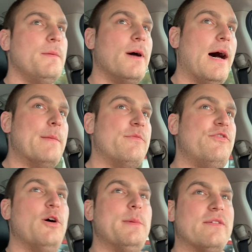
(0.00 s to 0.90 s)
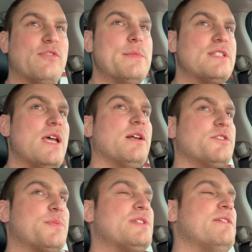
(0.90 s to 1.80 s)
I'm filming from this angle
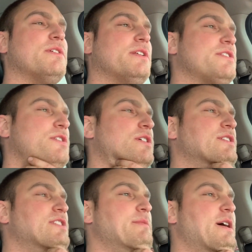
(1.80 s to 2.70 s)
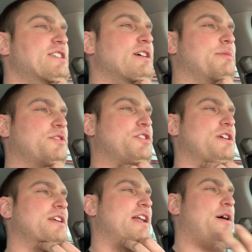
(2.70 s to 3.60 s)
specifically so you can see my double
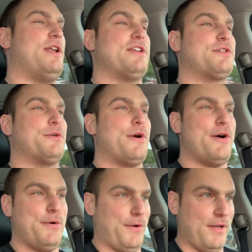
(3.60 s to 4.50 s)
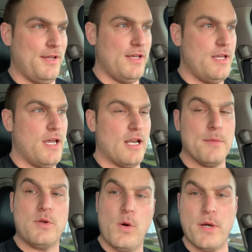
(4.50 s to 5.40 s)
chin and how it has grown. And
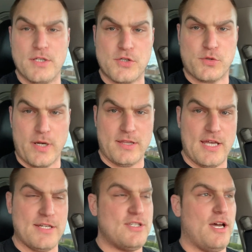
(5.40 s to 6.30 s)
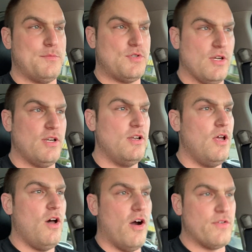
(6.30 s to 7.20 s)
I'm going to shrink that dub chin
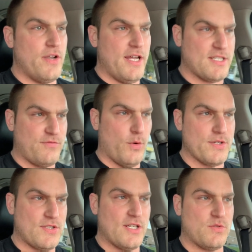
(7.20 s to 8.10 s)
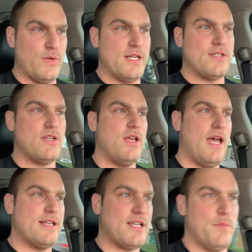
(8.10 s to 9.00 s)
over the next 4 to 6 weeks
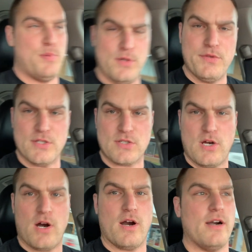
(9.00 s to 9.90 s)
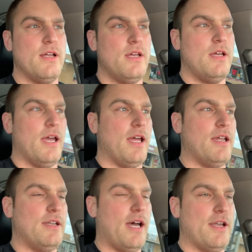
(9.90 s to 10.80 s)
as I build this car.
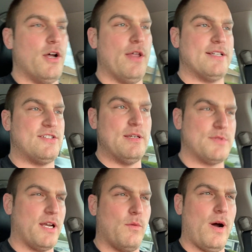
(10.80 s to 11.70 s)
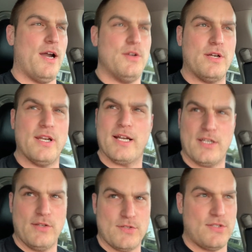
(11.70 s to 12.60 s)
And I know that seems like, why are you
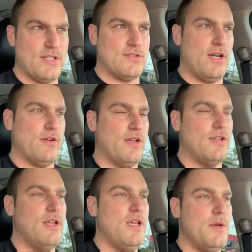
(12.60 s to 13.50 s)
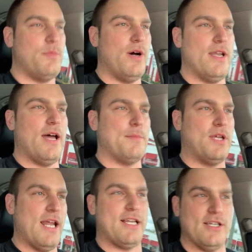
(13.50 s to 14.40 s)
connecting those things, Logan? But I'm
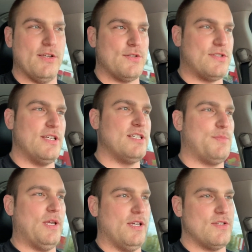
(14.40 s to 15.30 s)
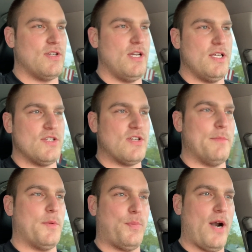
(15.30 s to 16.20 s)
connecting those things because
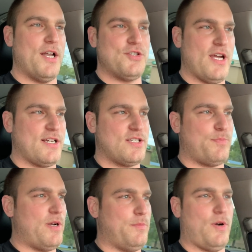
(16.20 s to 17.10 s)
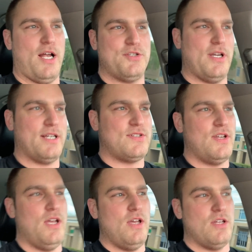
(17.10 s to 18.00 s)
summer projects, spring projects,
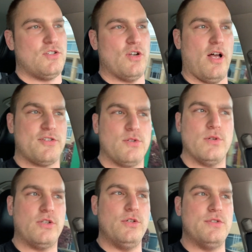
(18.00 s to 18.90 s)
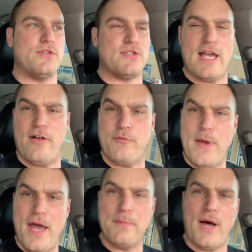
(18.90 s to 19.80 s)
should also include yourself,
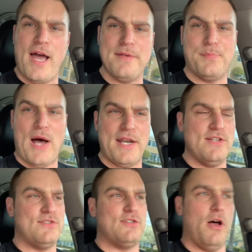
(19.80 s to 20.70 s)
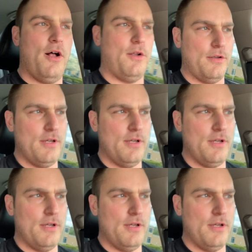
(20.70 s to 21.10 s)
man, mind, body, and soul.